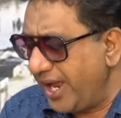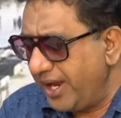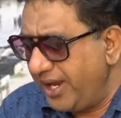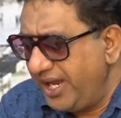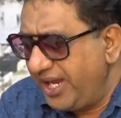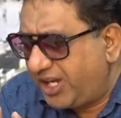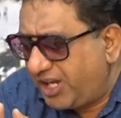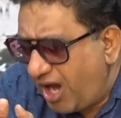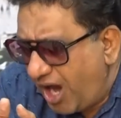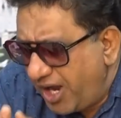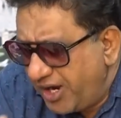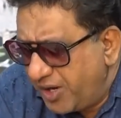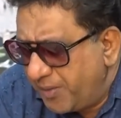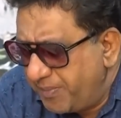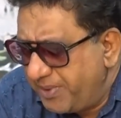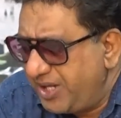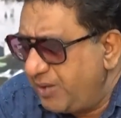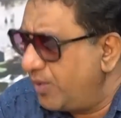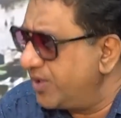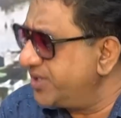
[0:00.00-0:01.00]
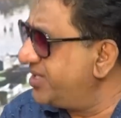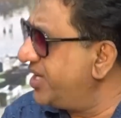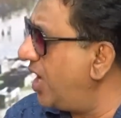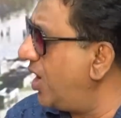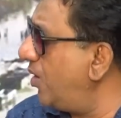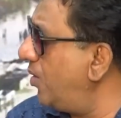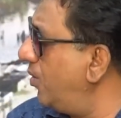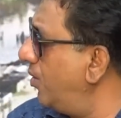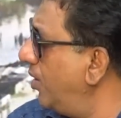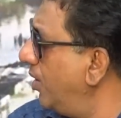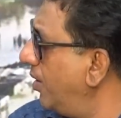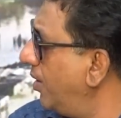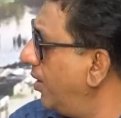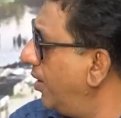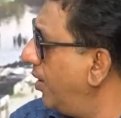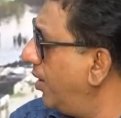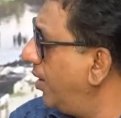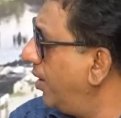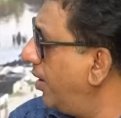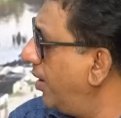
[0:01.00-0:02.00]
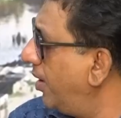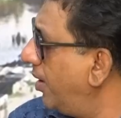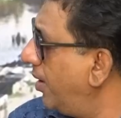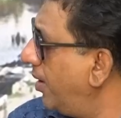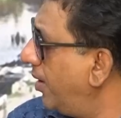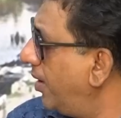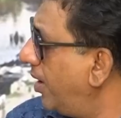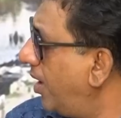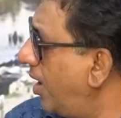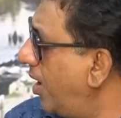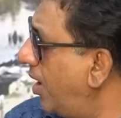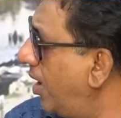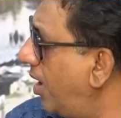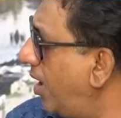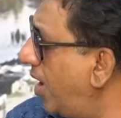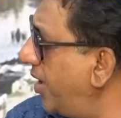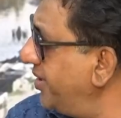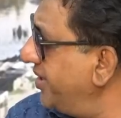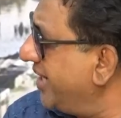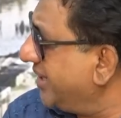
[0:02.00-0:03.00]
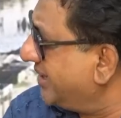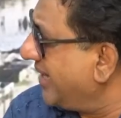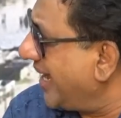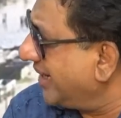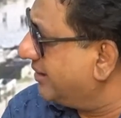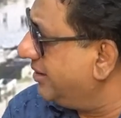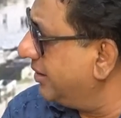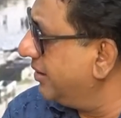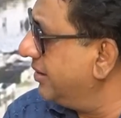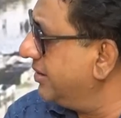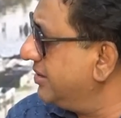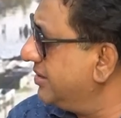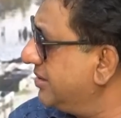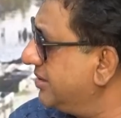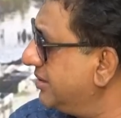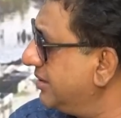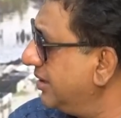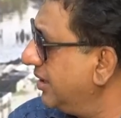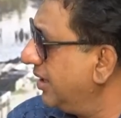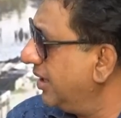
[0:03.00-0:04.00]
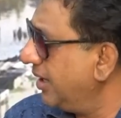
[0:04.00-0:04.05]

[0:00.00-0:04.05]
economy was now on the tatters